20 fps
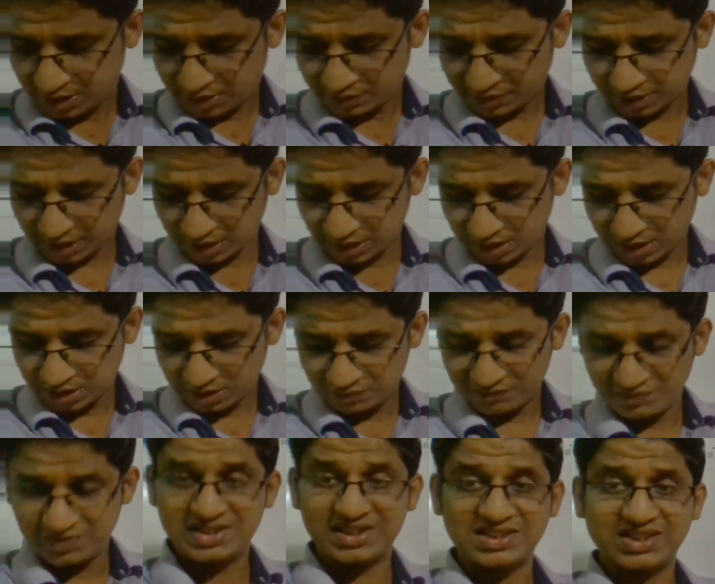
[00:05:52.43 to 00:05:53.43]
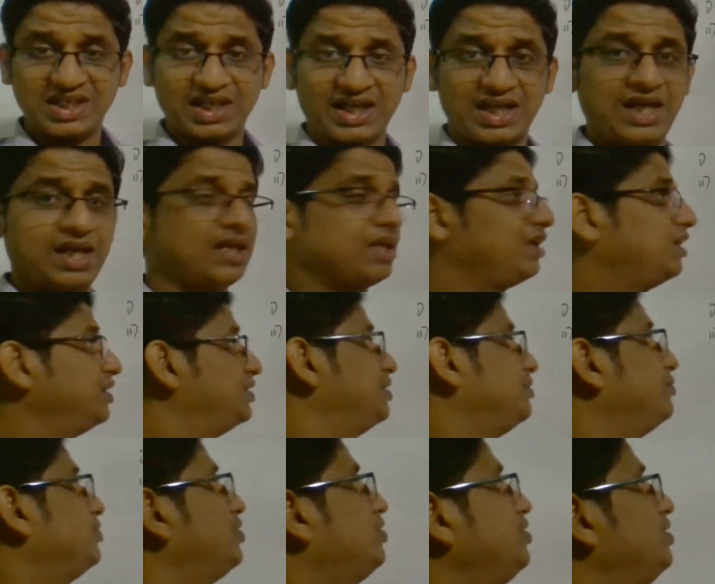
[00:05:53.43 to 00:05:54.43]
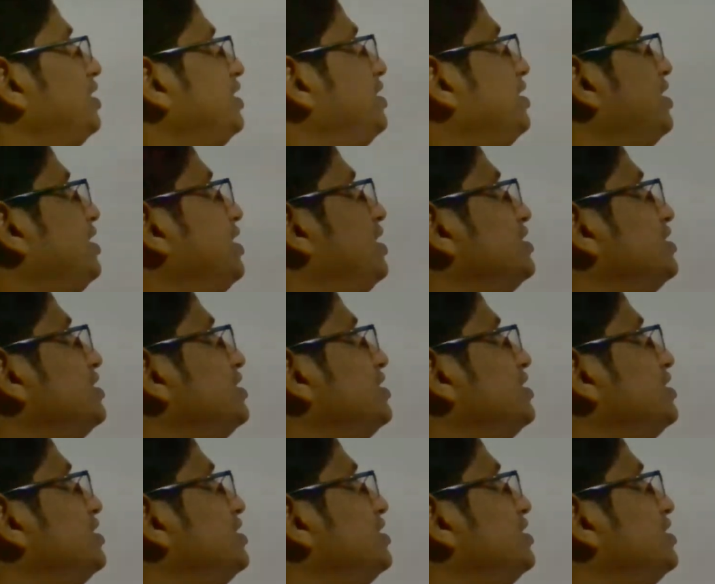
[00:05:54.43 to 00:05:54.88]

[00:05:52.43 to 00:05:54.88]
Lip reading: Okay, which is again lithium borohydride